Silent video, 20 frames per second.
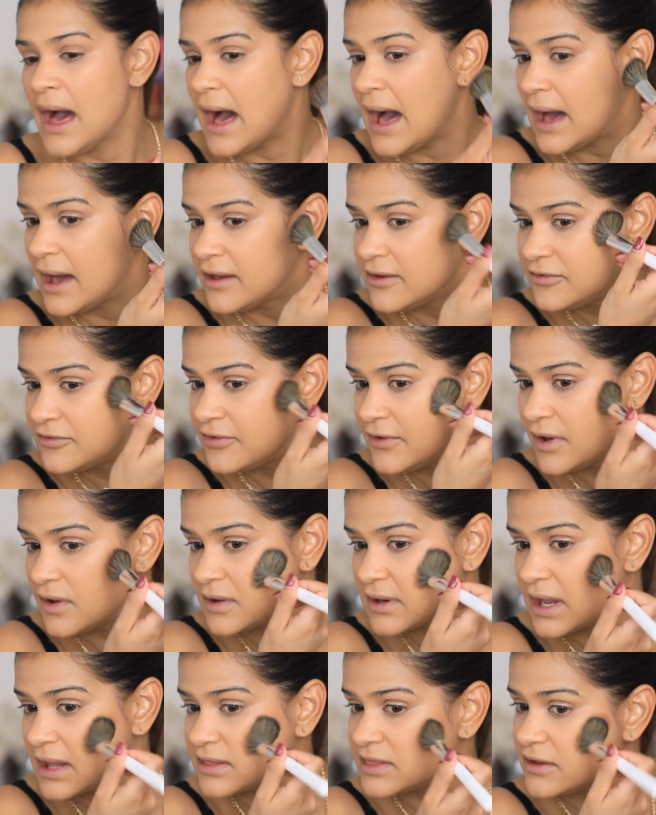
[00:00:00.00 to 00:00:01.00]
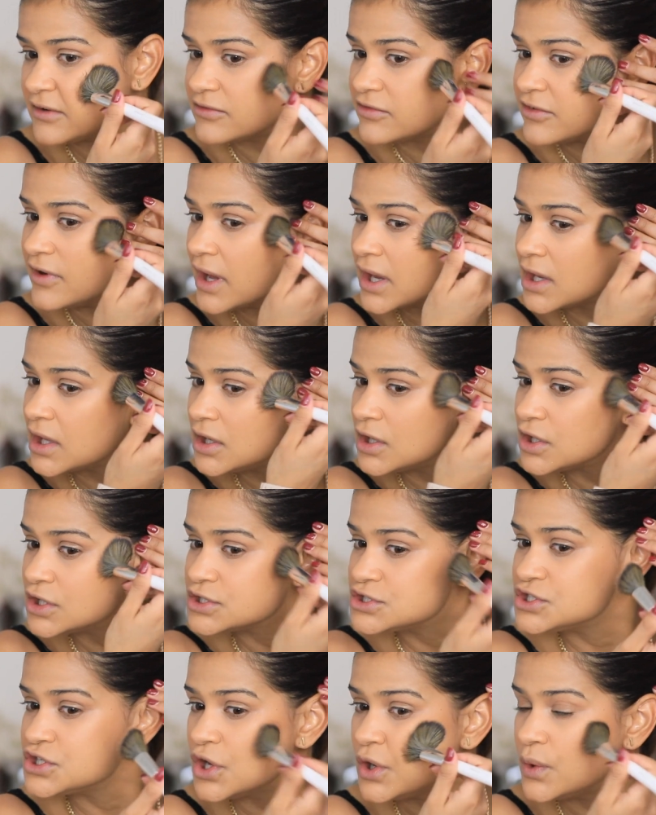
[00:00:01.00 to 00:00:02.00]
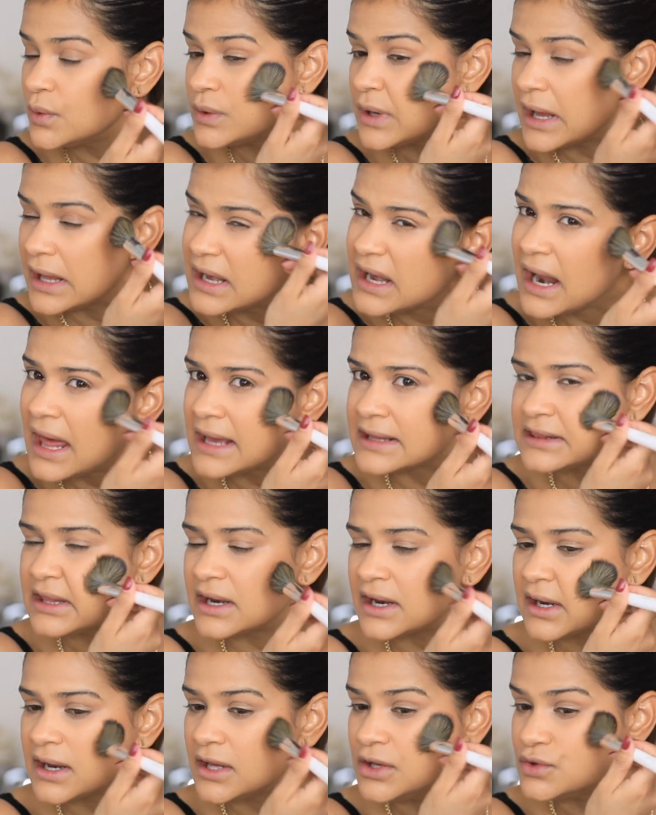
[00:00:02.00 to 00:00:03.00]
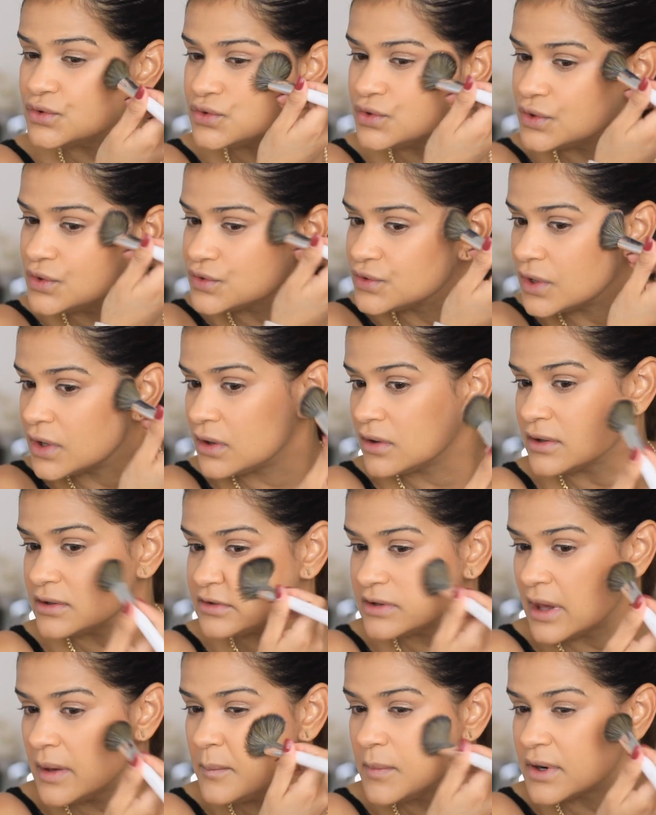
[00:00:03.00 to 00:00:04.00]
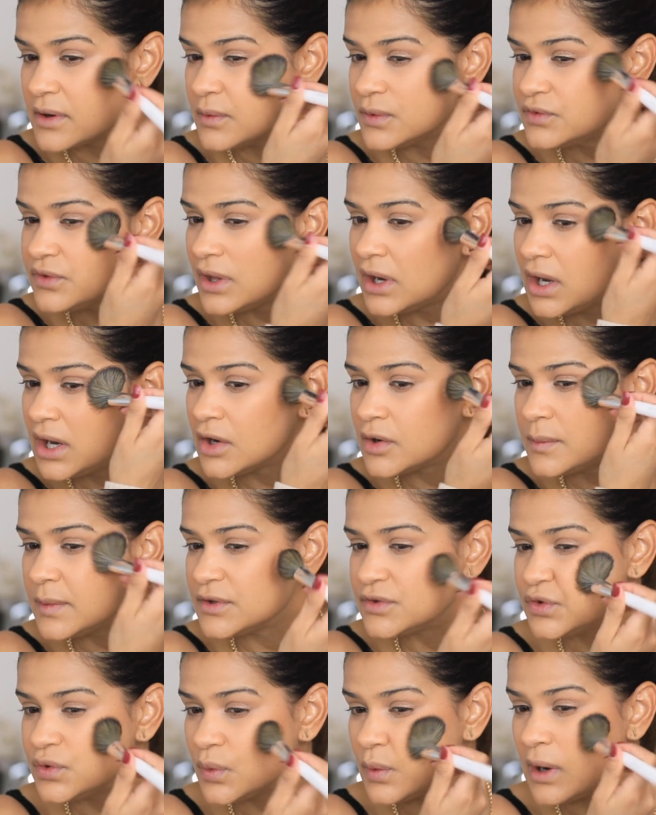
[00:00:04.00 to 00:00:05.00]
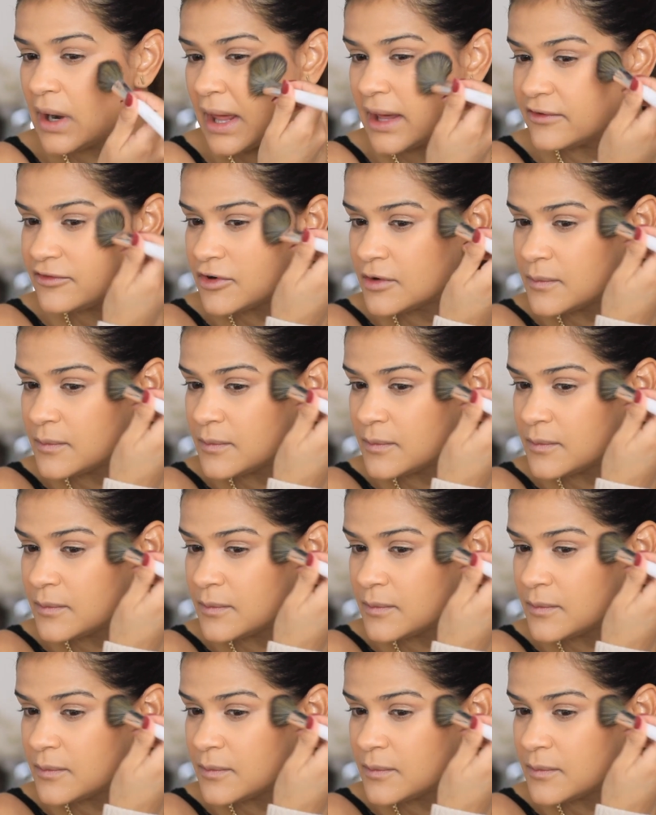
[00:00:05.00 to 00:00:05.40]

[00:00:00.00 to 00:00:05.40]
I felt like the regular tone, I liked it and I used to use it all the time, but it was a little bit too light